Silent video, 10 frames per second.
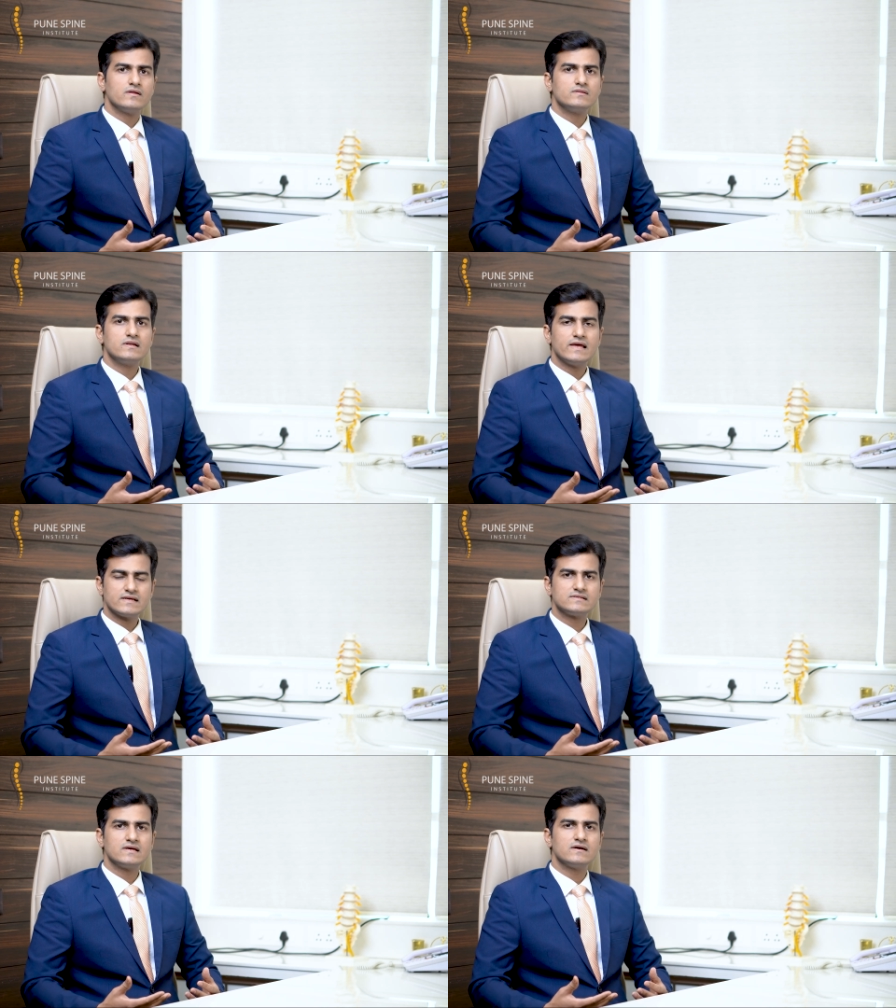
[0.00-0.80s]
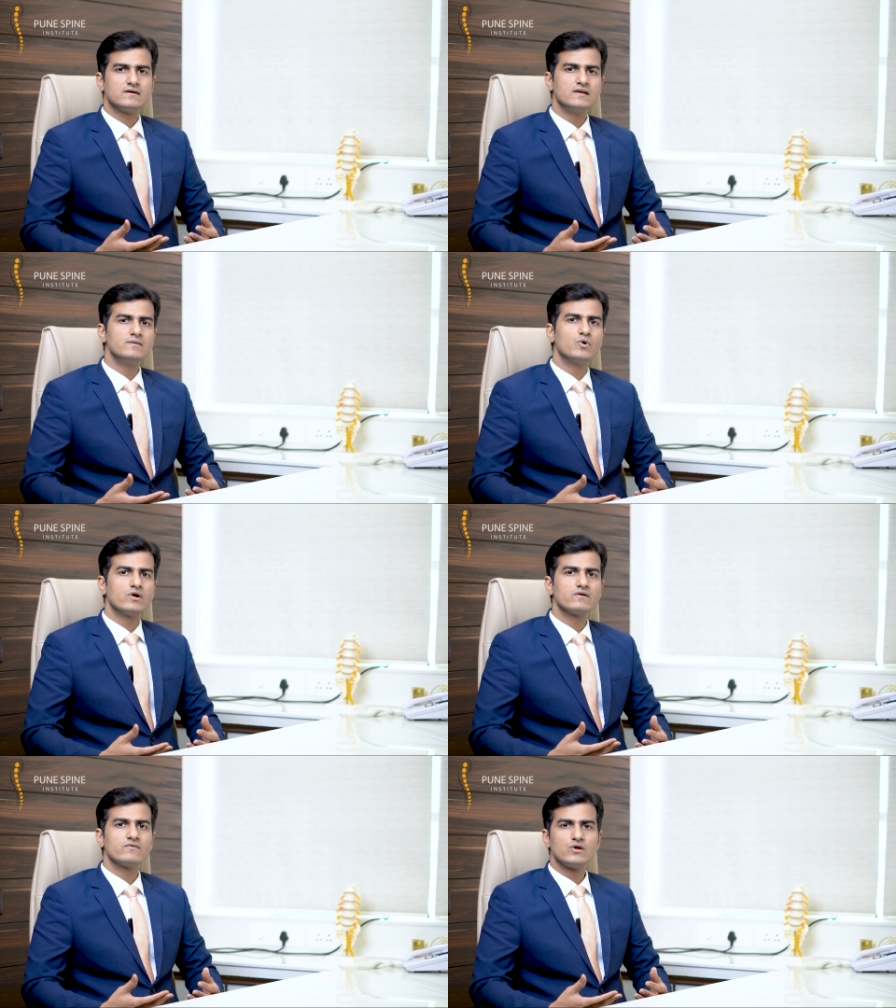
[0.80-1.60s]
The next day, early
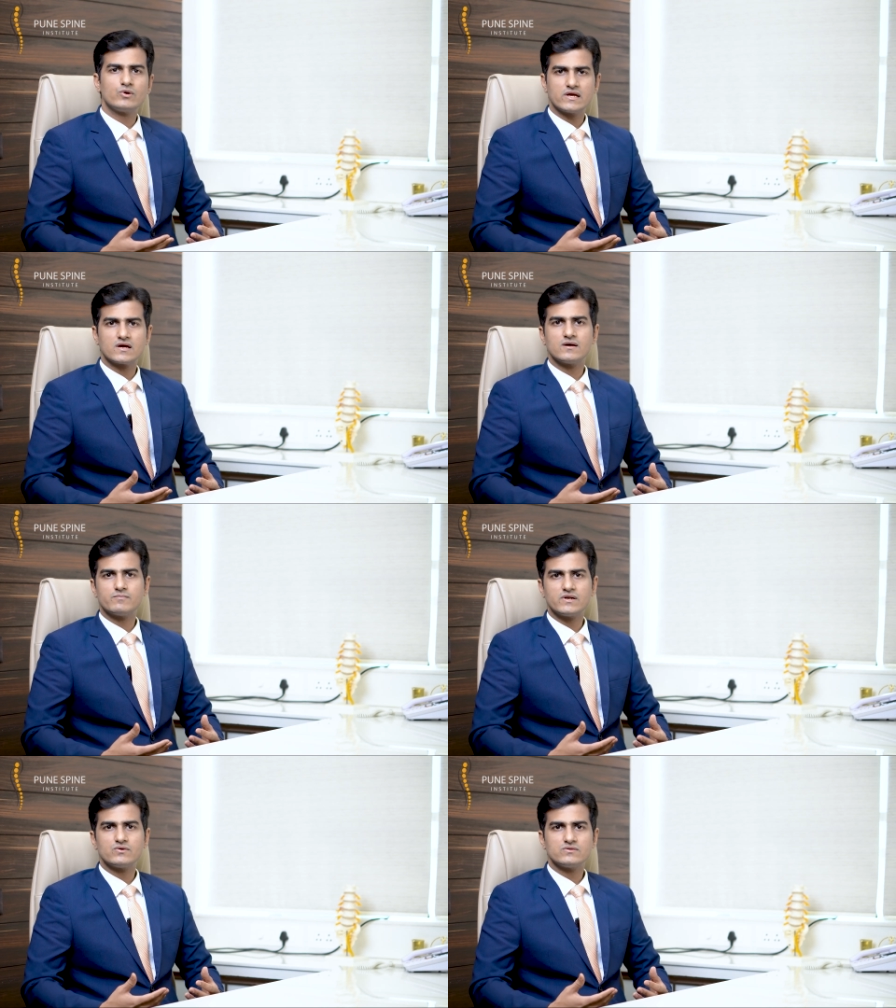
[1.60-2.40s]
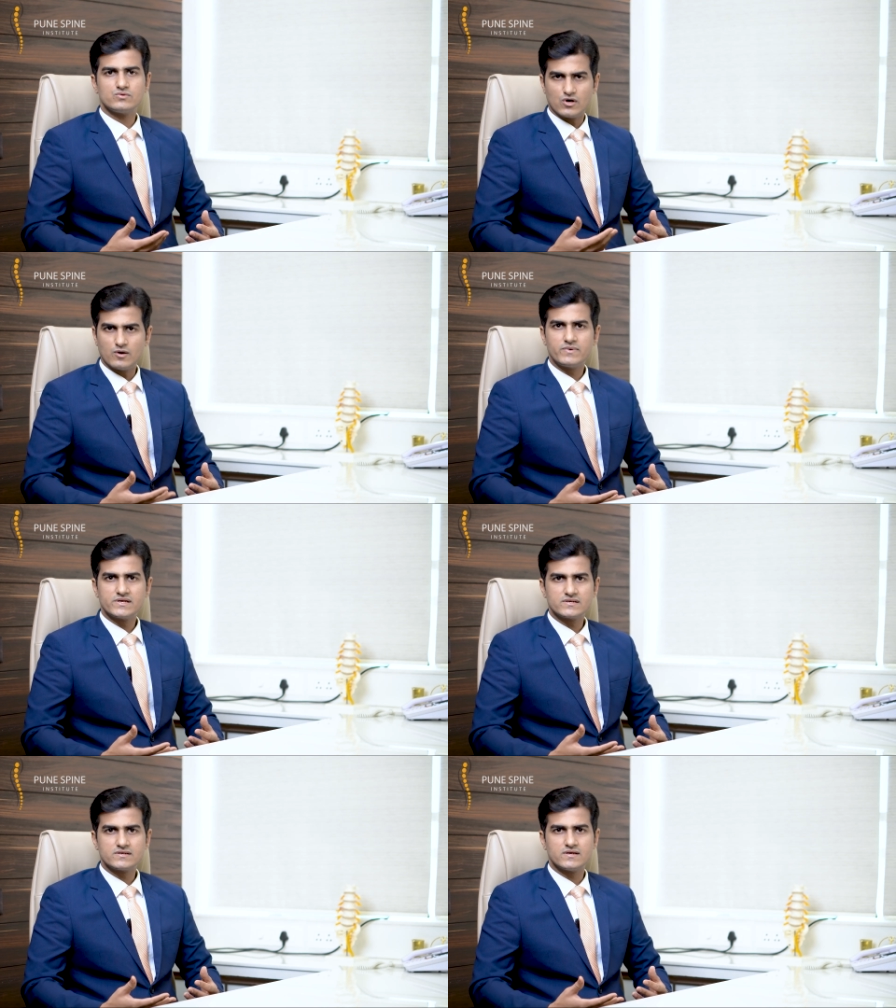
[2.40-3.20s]
morning when you're taken up into the
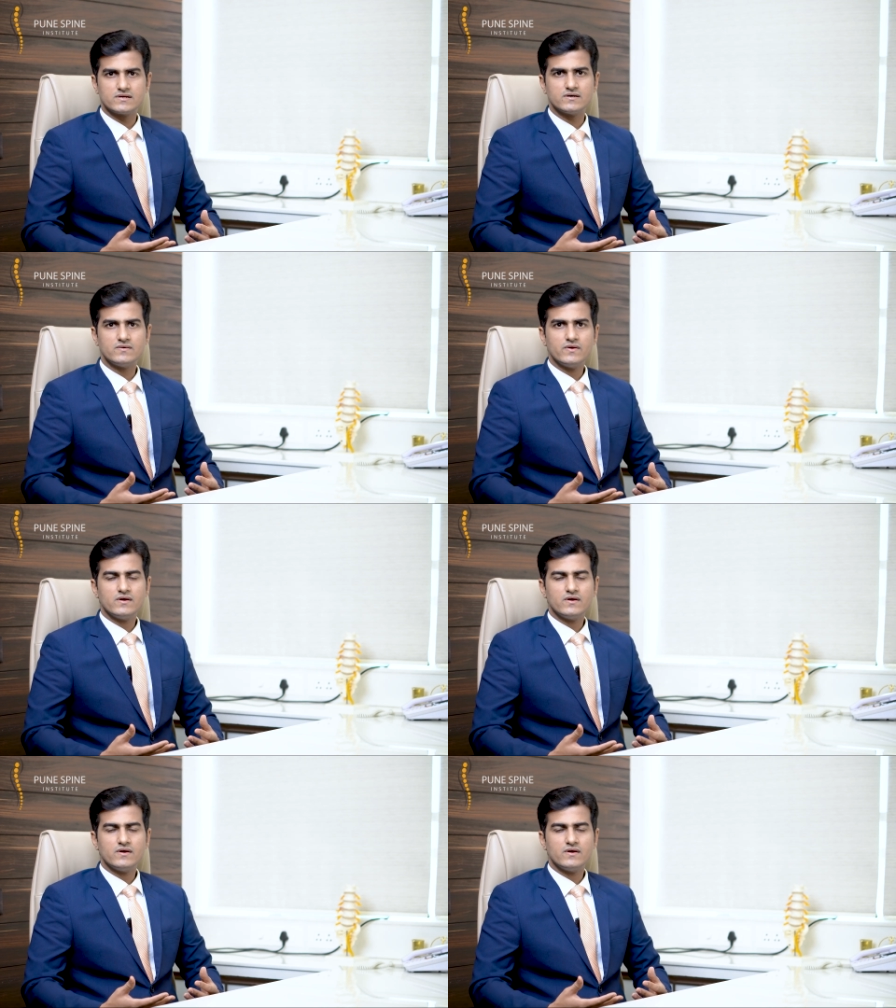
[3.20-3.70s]
operation theatre,